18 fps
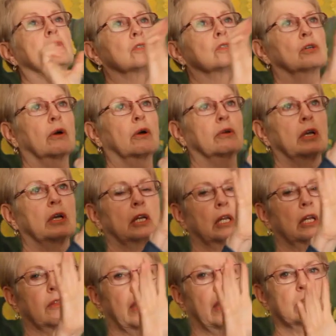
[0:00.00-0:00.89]
so I'm
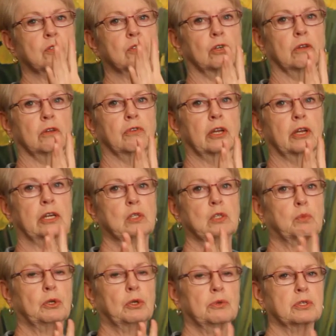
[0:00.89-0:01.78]
getting that sort of nice
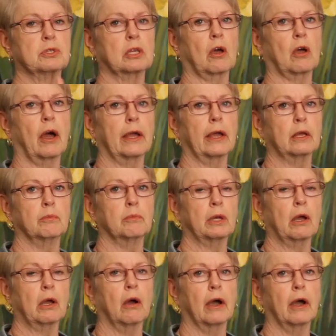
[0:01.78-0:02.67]
blue sky in
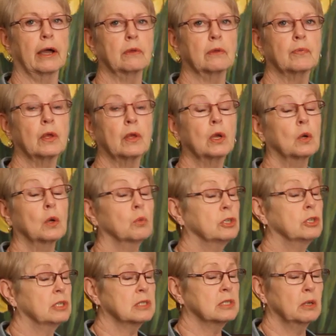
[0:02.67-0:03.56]
behind,
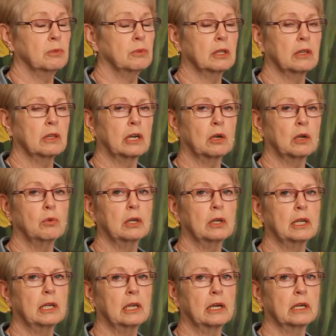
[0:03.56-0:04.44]
which is something that I
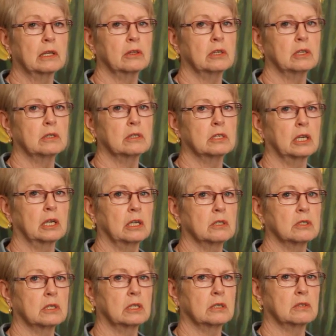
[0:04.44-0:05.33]
really like these
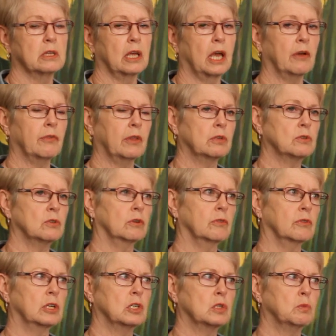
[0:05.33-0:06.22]
days, is to have that sort
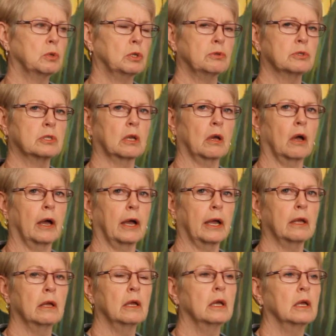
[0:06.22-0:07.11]
of nice blue
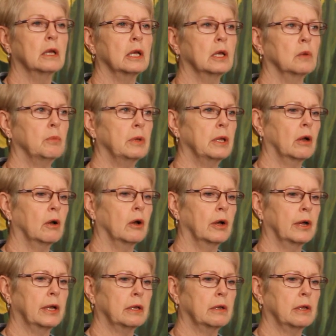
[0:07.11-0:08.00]
sky in
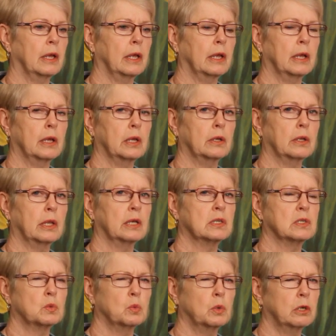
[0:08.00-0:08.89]
behind. And
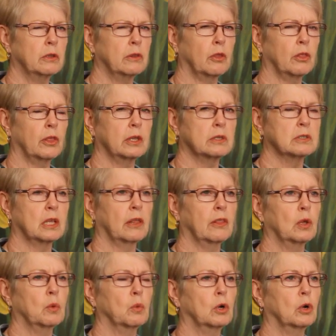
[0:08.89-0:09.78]
that's one of the things I
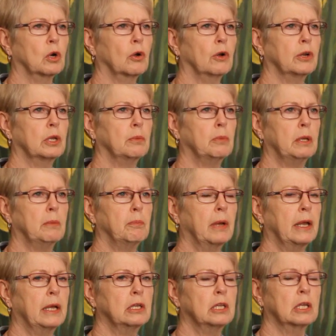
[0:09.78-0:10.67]
think we're going to be
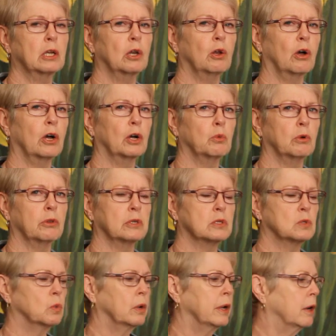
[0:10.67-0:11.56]
painting along with
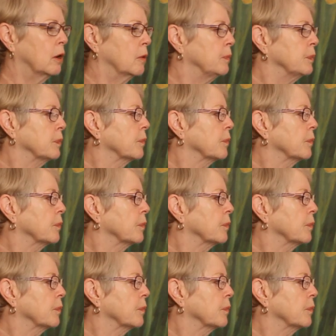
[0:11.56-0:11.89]
as well.